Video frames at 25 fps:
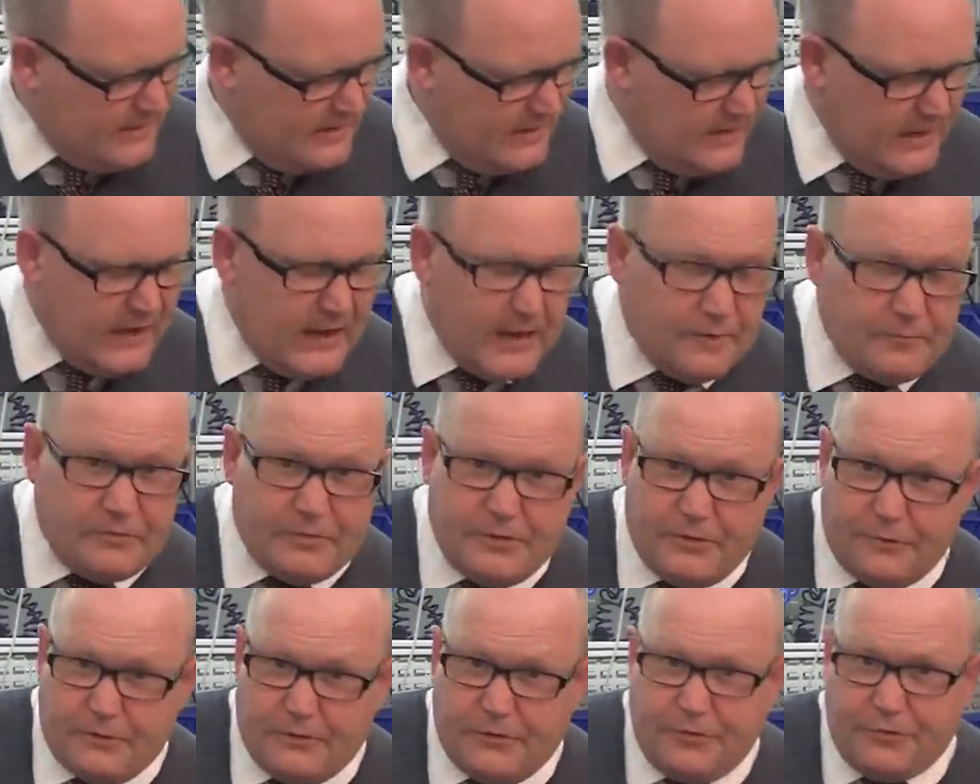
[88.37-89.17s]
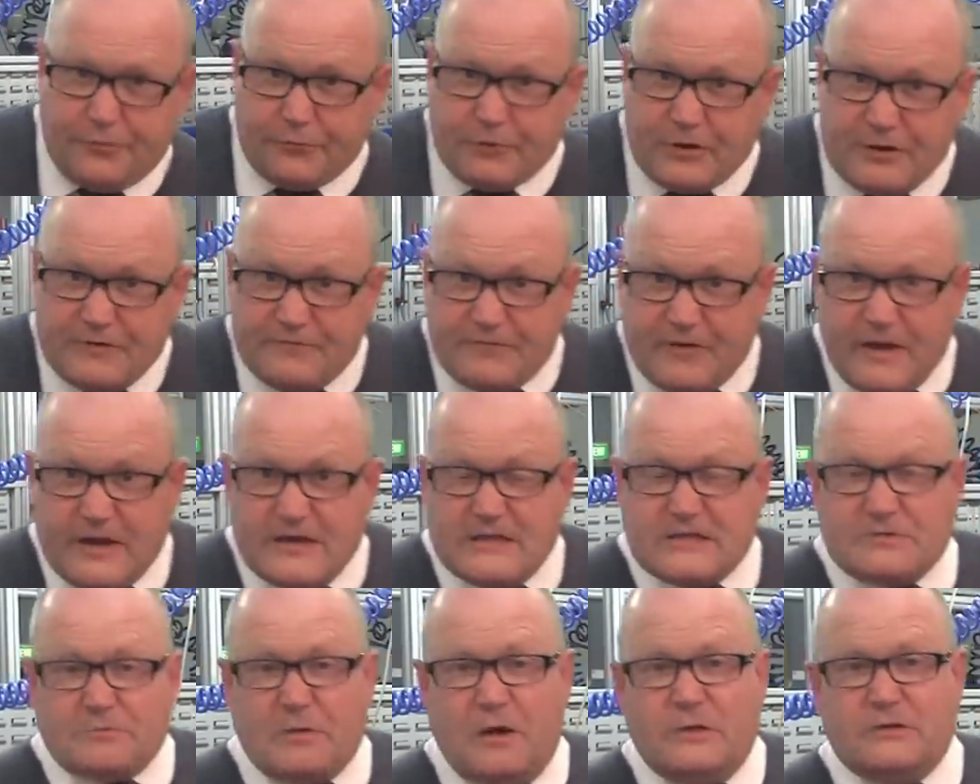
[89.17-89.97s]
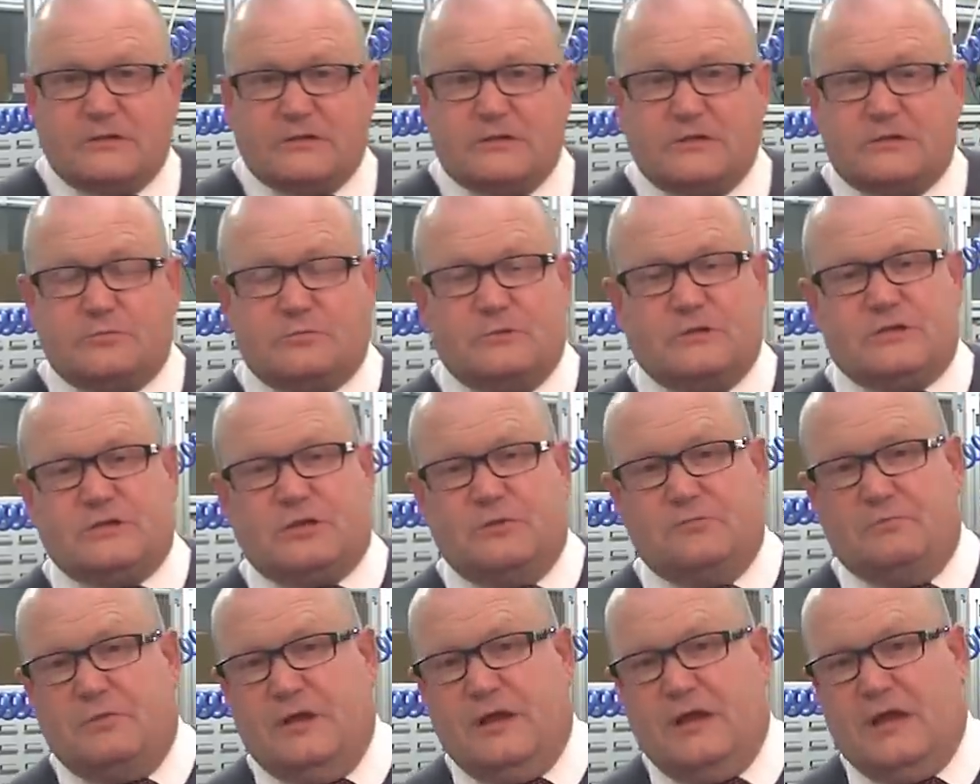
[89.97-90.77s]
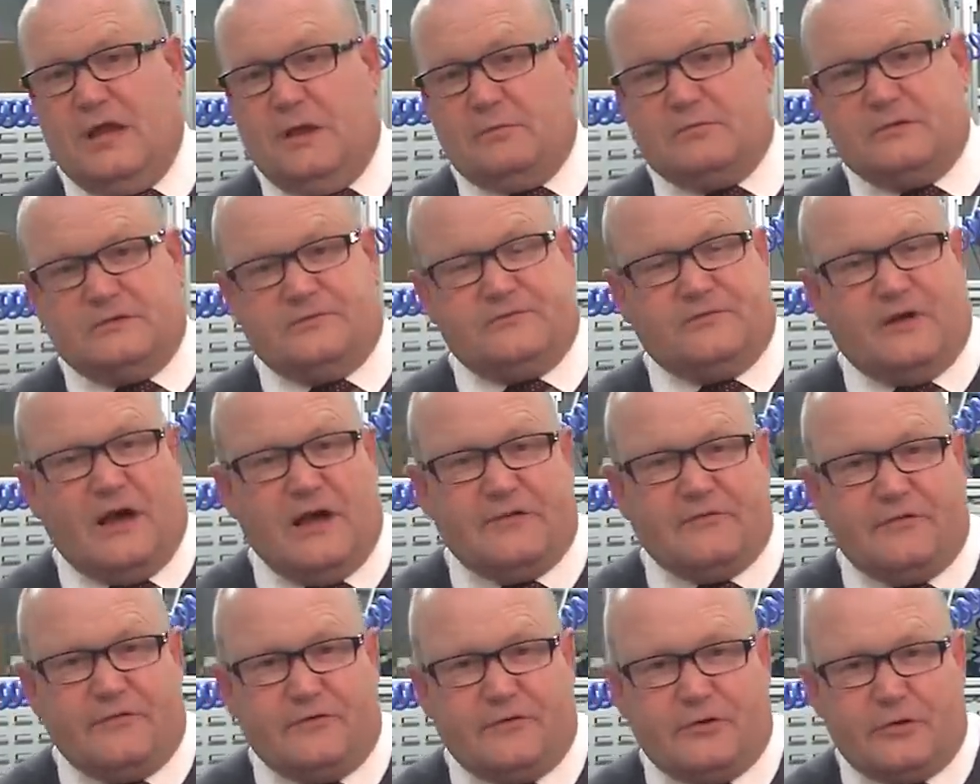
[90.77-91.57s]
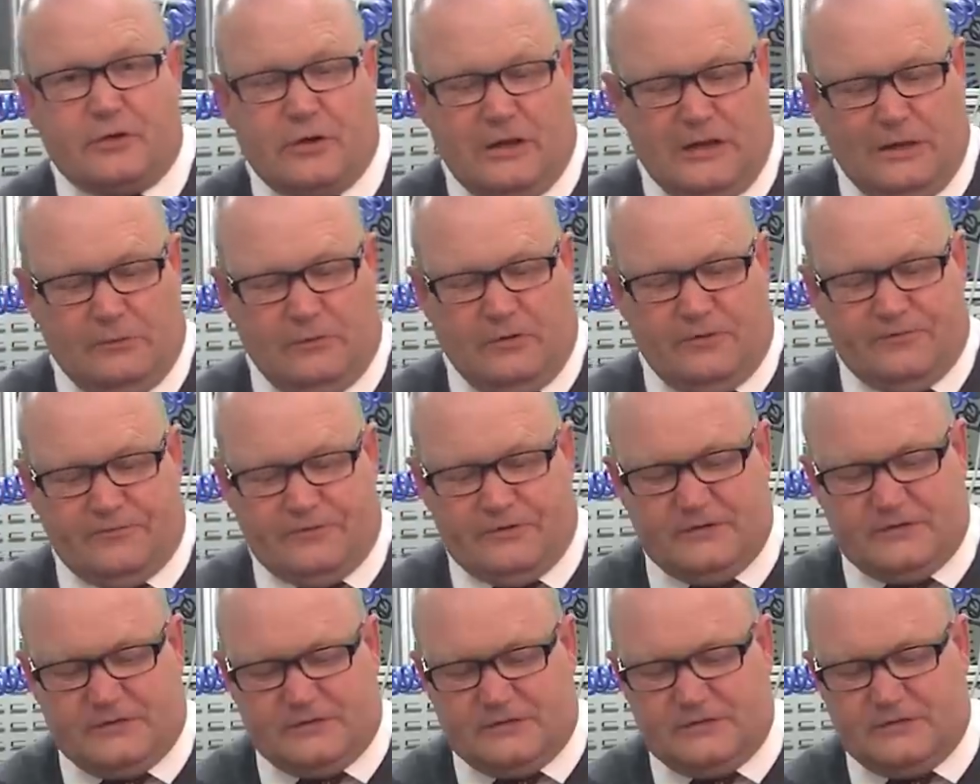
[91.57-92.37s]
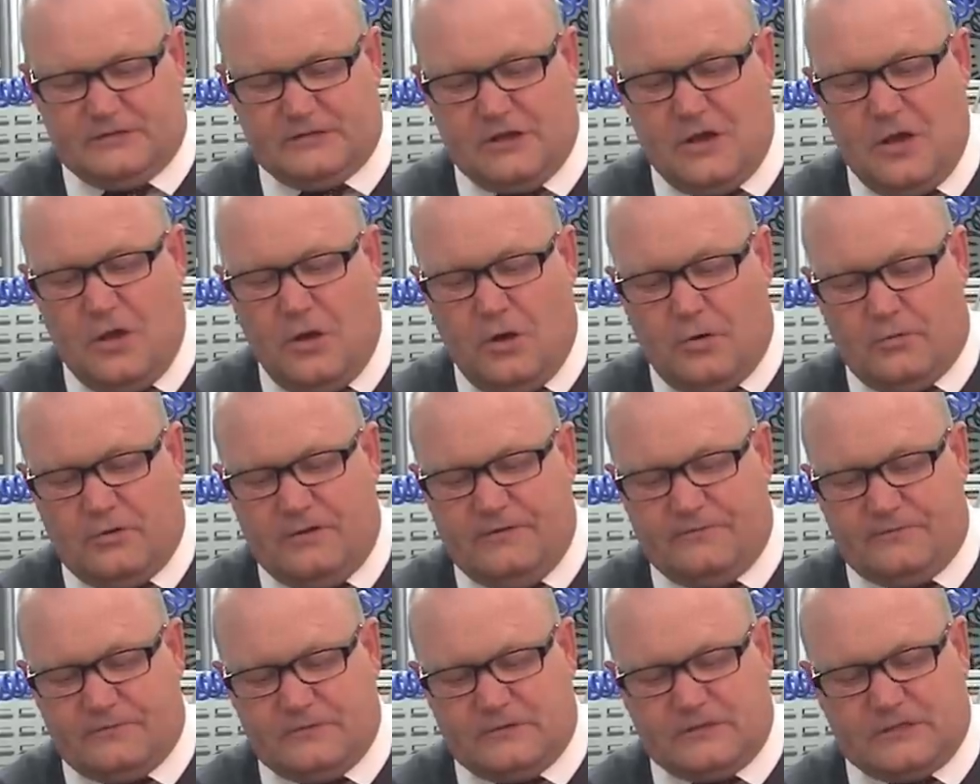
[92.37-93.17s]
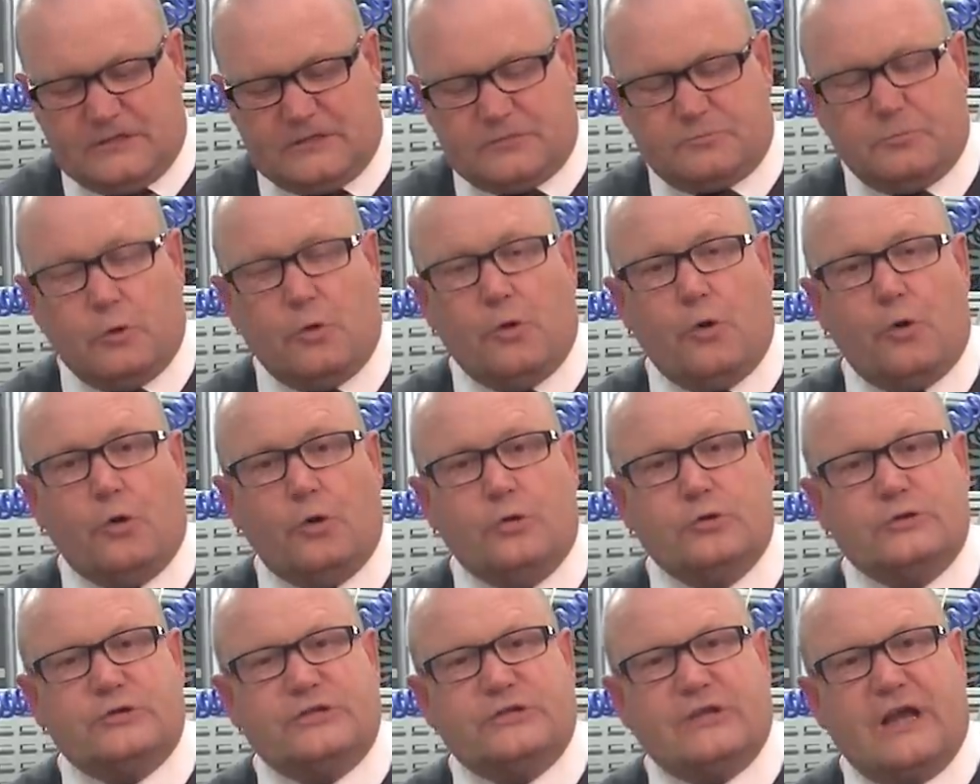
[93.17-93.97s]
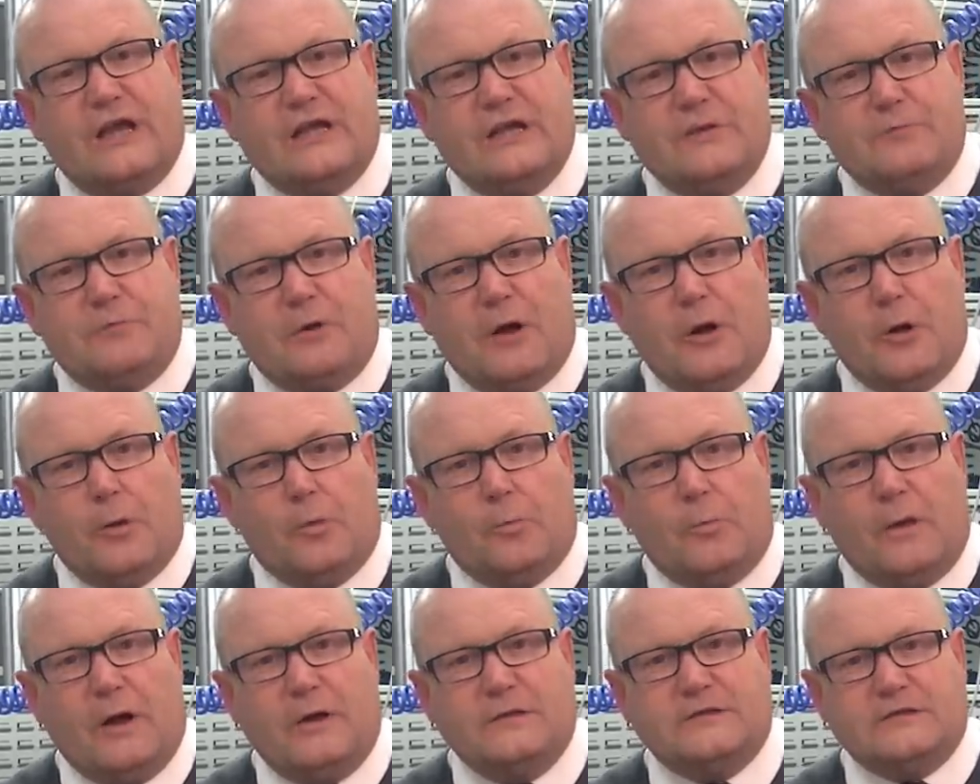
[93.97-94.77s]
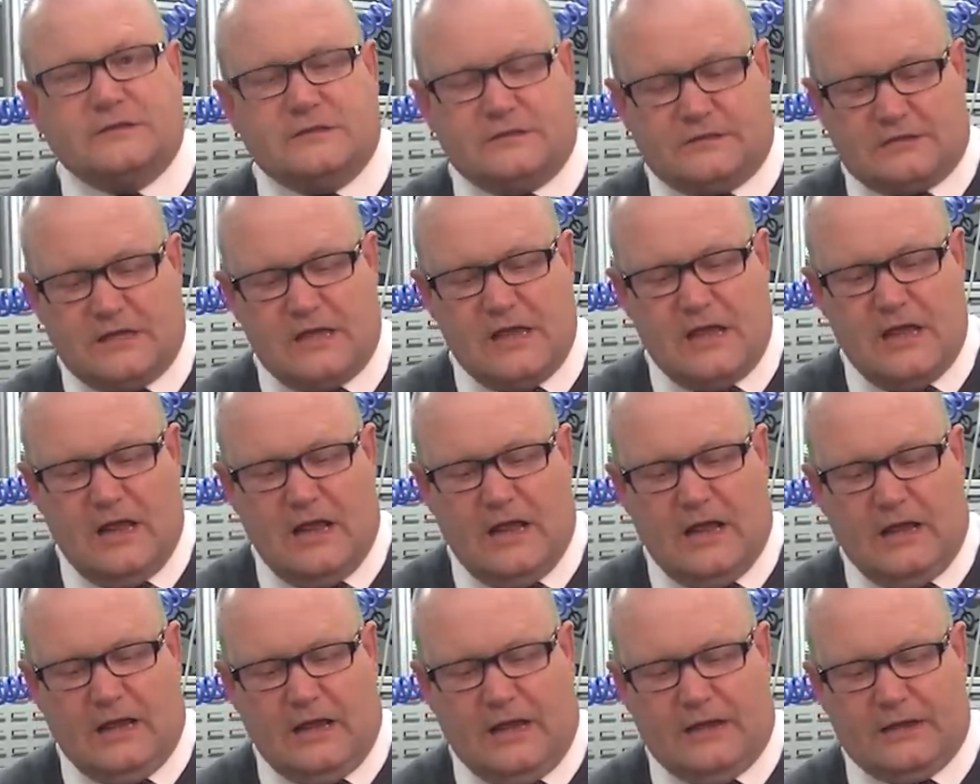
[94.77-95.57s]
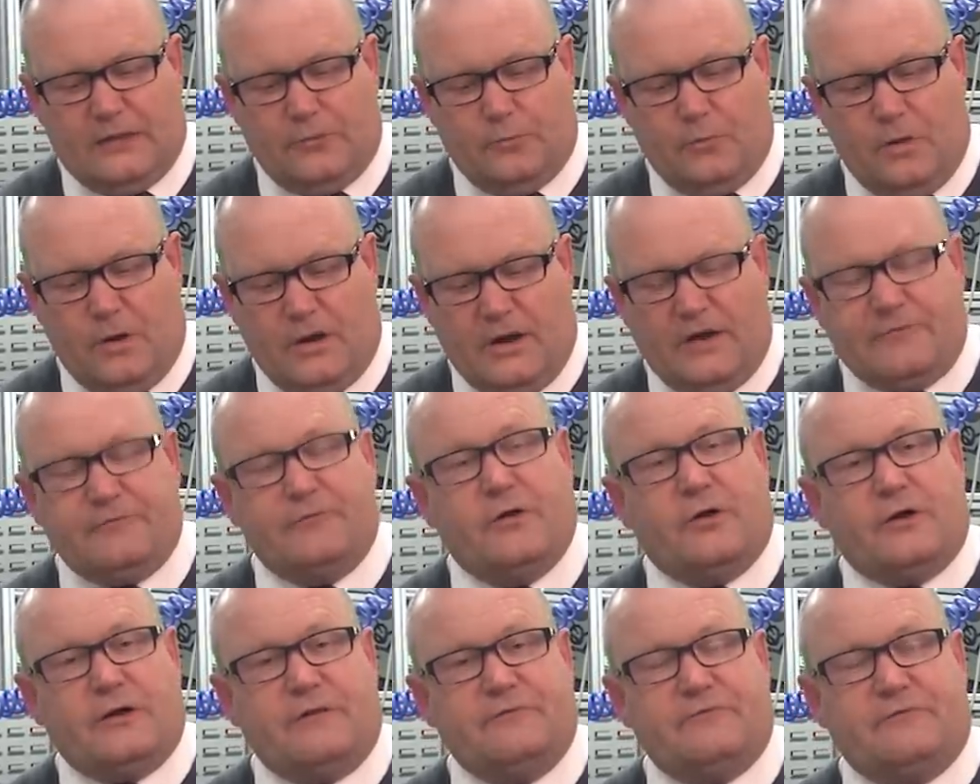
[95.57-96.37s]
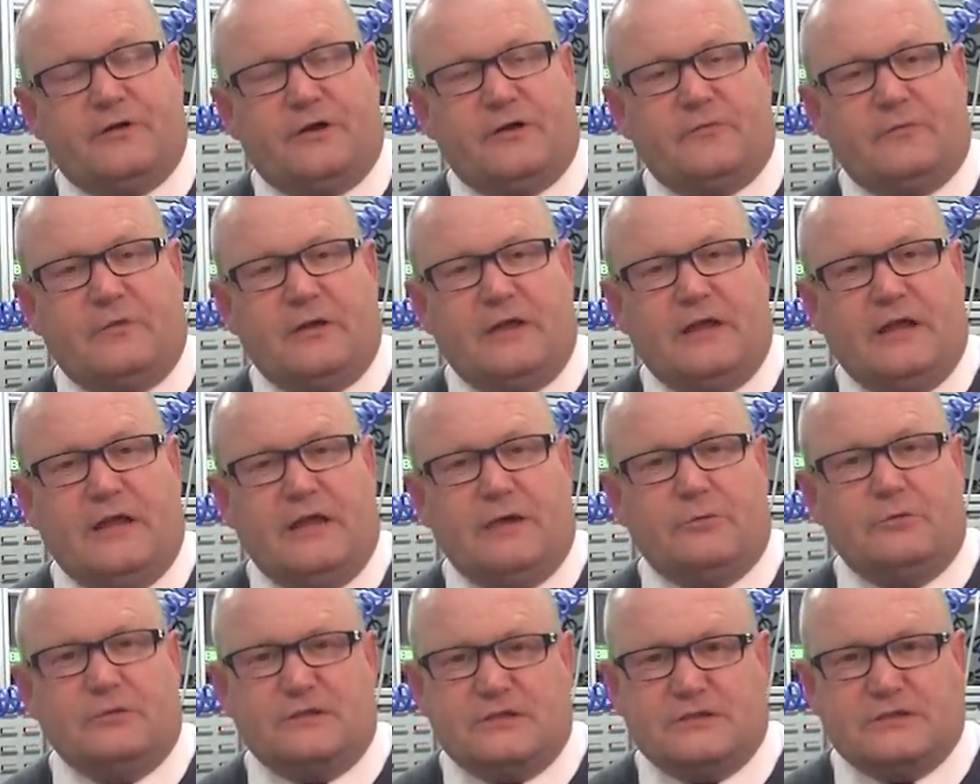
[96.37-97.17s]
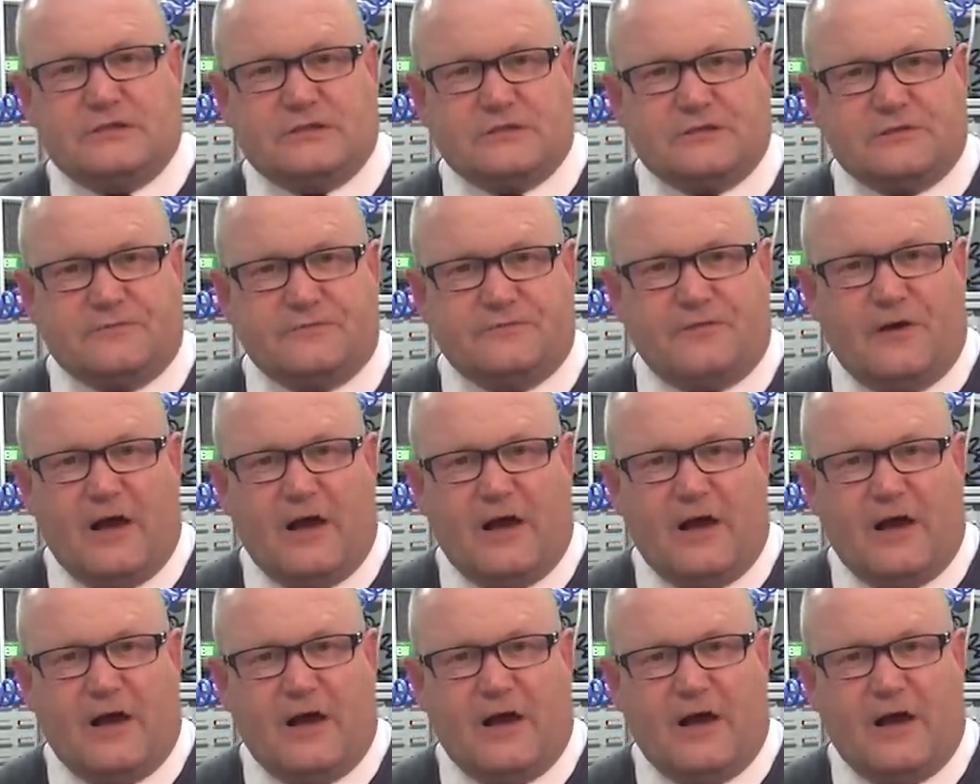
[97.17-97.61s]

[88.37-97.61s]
There are three-phase motors, which can be up to 500 kilowatt, for instance, or even small shaded pole motors like the one I've got in front of me here, which is just a